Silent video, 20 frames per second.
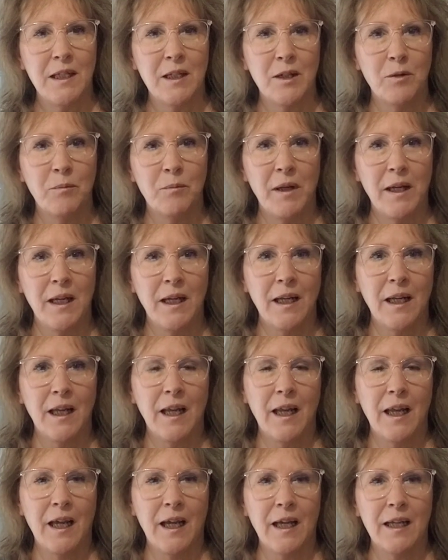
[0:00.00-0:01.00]
and Paint
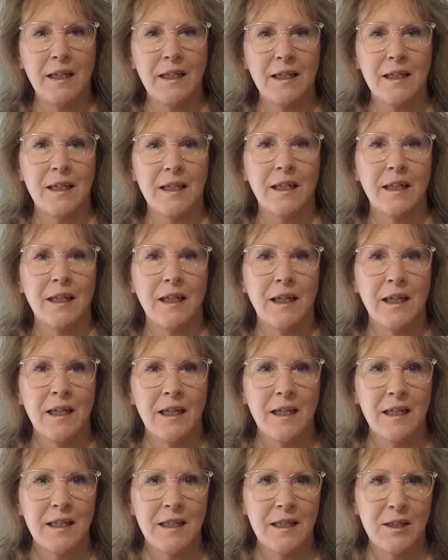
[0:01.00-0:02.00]
and
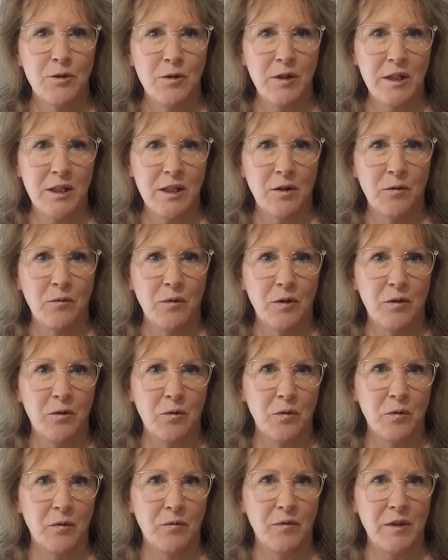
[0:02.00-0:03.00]
Teresa with
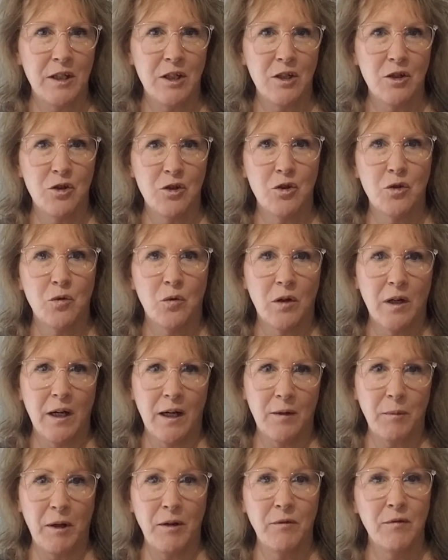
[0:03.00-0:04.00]
Through a Vintage Door
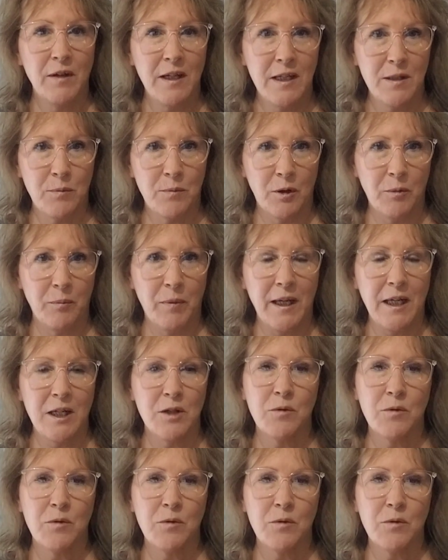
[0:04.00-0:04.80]
on my Facebook page,